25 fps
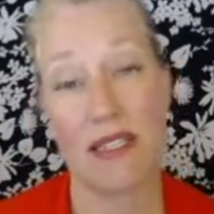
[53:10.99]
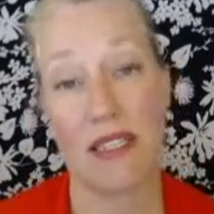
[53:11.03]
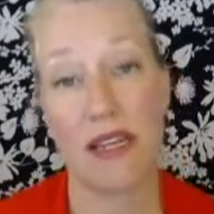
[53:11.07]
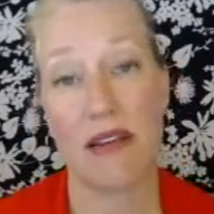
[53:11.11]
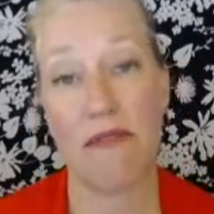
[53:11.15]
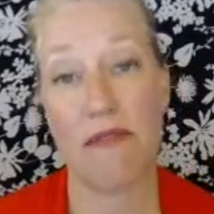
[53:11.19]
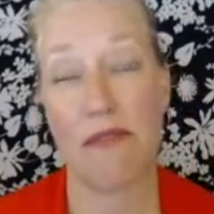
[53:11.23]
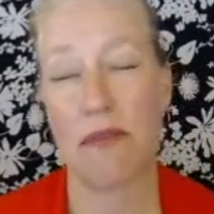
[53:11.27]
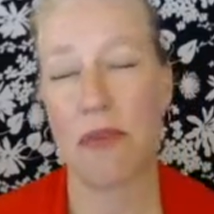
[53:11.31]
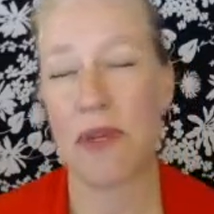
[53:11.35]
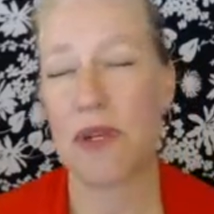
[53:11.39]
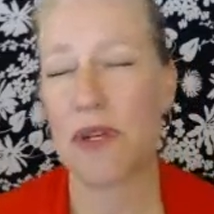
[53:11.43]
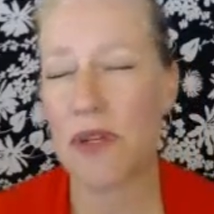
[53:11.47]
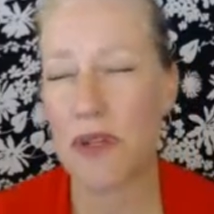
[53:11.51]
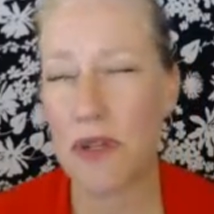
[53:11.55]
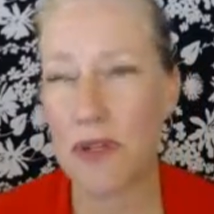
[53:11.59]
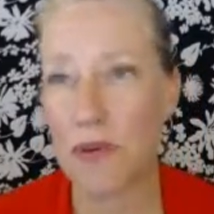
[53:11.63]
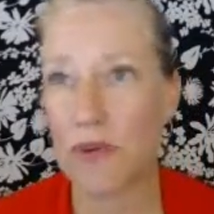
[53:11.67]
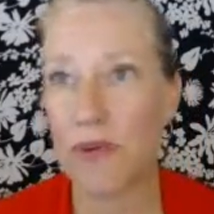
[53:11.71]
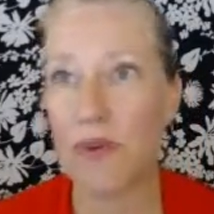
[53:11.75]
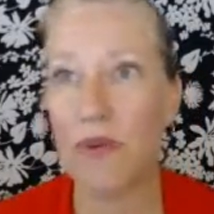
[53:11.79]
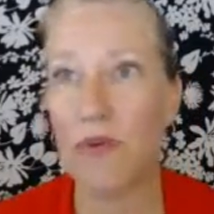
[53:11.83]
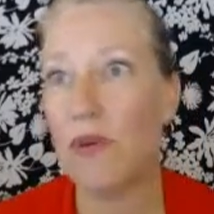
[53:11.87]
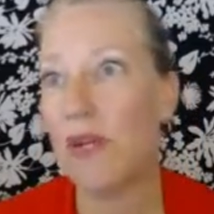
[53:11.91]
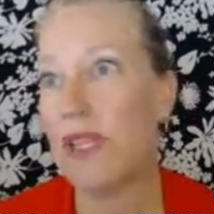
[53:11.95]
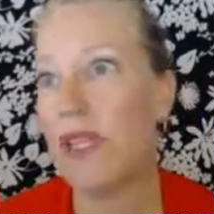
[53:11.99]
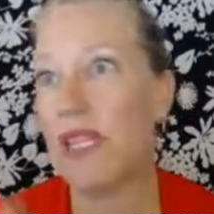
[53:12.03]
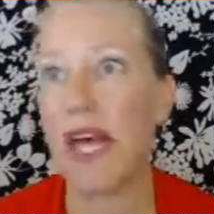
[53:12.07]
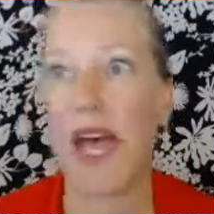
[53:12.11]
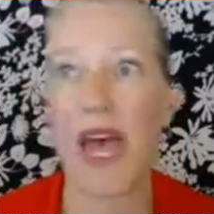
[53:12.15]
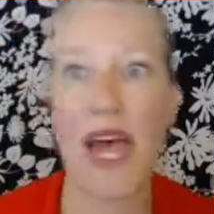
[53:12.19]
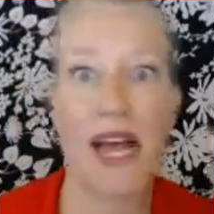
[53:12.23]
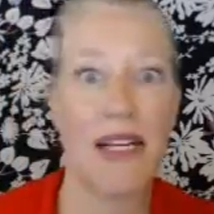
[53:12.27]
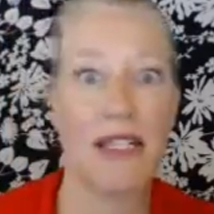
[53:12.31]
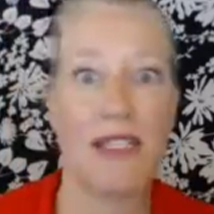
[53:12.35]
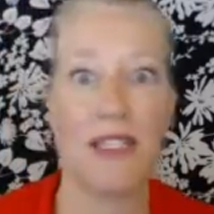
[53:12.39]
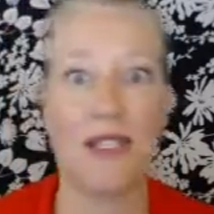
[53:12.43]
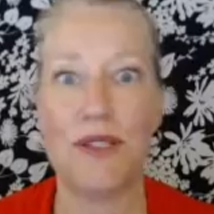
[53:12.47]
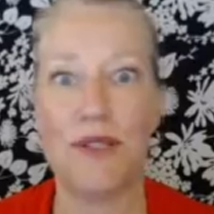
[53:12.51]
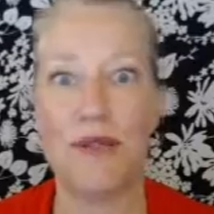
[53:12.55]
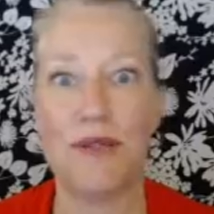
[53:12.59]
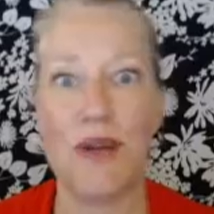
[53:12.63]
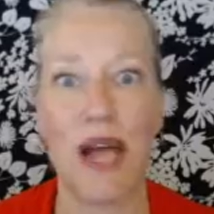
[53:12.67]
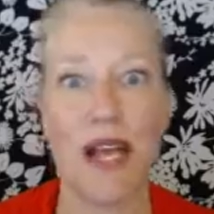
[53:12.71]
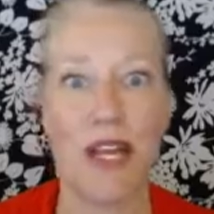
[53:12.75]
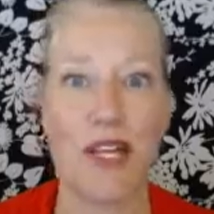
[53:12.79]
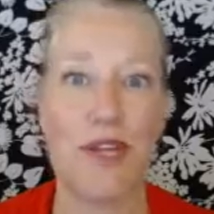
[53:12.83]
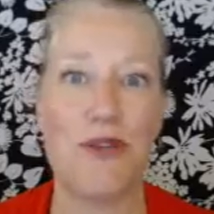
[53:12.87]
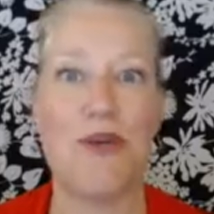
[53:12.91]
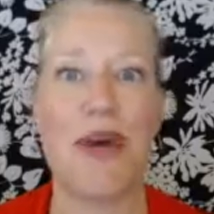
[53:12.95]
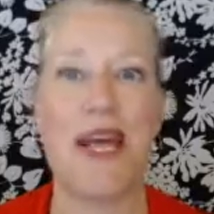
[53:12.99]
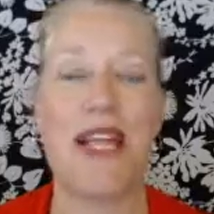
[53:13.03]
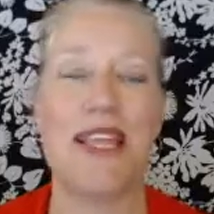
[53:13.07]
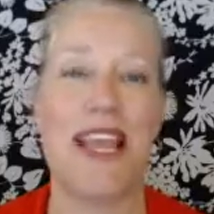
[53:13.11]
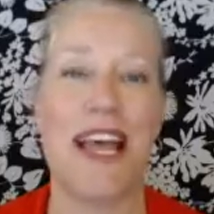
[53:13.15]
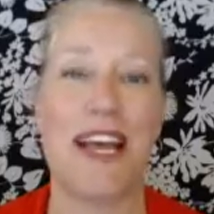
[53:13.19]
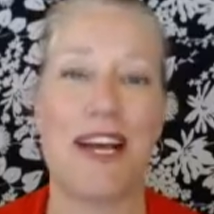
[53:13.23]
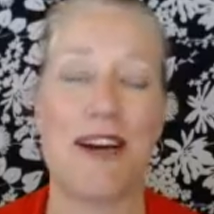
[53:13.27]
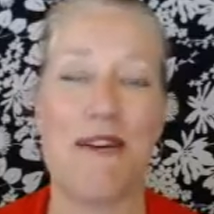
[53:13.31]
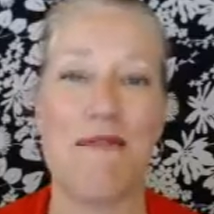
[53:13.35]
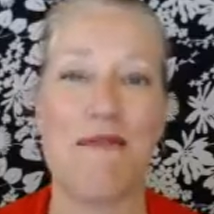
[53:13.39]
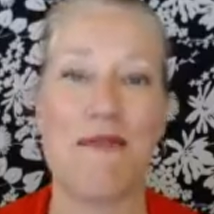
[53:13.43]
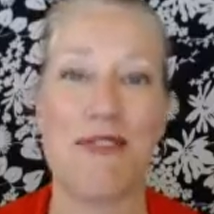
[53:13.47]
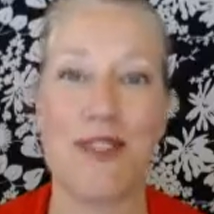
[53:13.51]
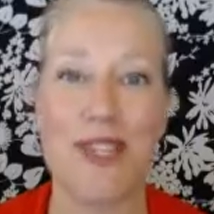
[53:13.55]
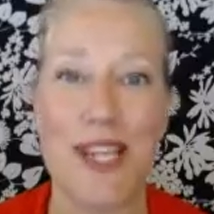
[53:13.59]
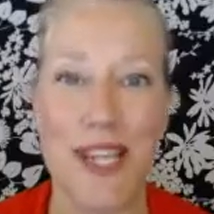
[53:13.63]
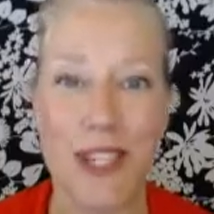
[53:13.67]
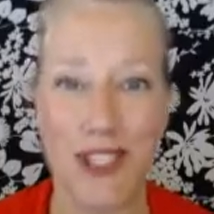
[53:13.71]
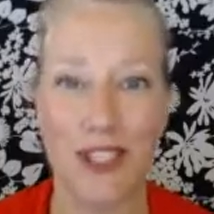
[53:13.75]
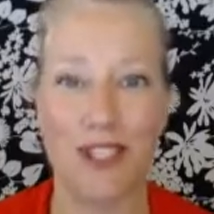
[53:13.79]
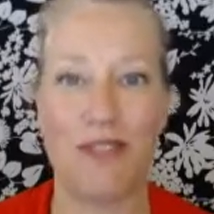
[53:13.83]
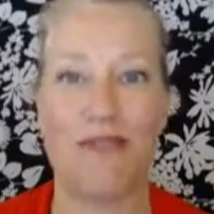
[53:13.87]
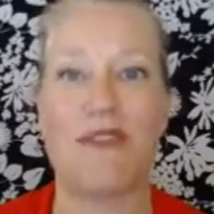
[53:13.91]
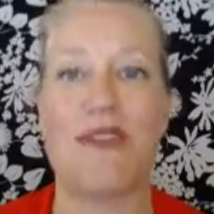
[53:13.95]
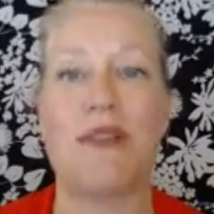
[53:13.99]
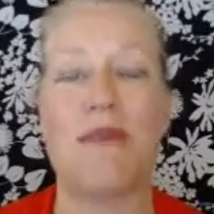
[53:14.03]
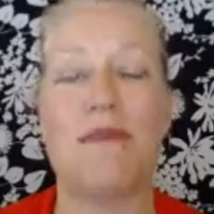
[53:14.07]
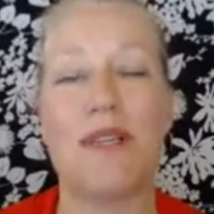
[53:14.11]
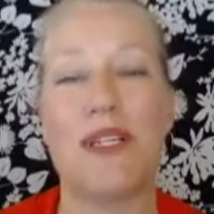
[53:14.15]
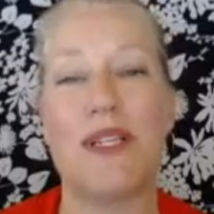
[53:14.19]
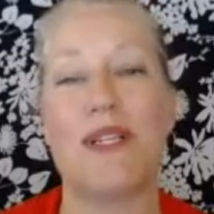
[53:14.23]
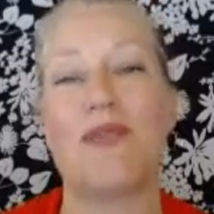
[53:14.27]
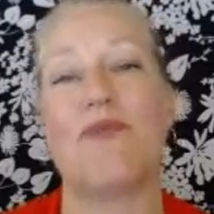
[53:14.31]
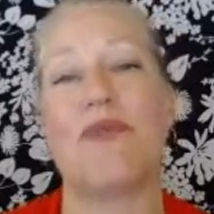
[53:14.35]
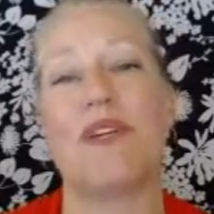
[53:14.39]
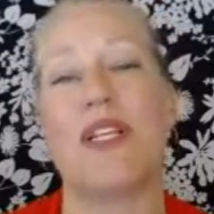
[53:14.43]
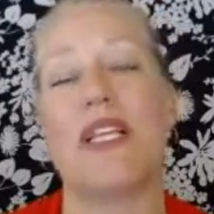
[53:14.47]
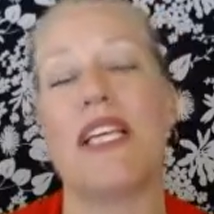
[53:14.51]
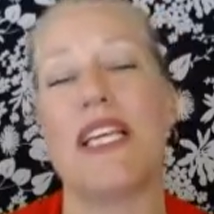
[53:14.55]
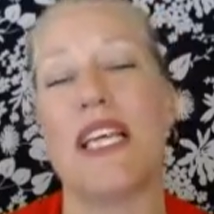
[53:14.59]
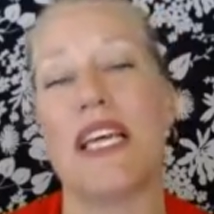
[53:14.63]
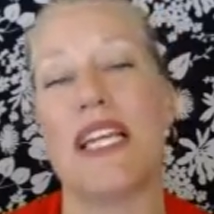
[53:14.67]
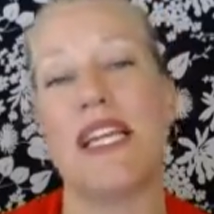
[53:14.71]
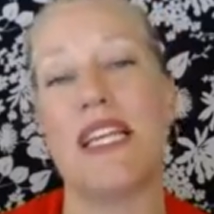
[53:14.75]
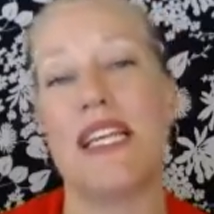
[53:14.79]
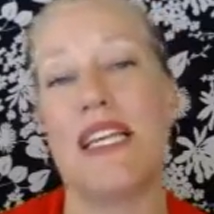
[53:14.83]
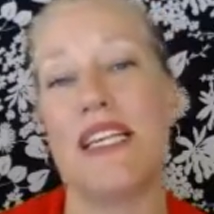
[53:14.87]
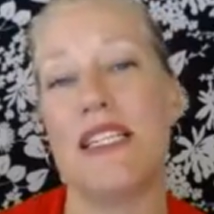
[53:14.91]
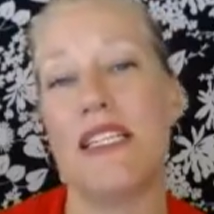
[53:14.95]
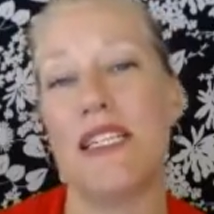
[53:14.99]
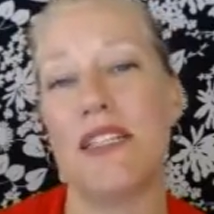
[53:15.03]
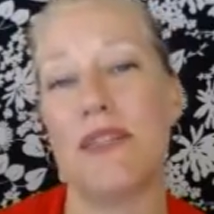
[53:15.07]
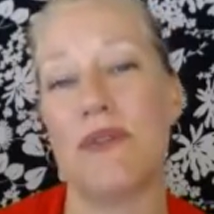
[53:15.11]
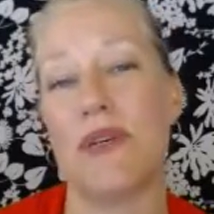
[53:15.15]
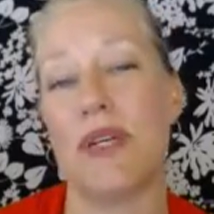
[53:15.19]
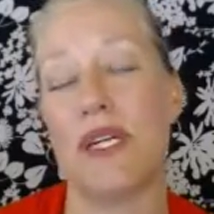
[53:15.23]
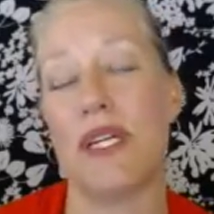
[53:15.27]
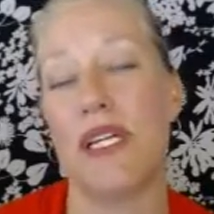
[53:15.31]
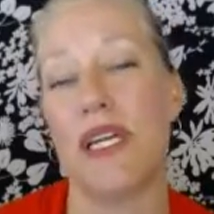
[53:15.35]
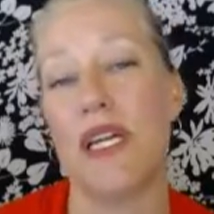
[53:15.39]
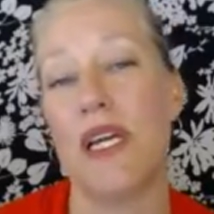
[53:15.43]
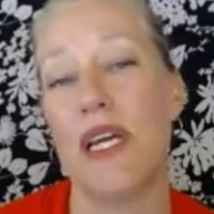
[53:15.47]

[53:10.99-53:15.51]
And everyone goes, well, what the heck how do you end that conversation if somebody's really getting into it?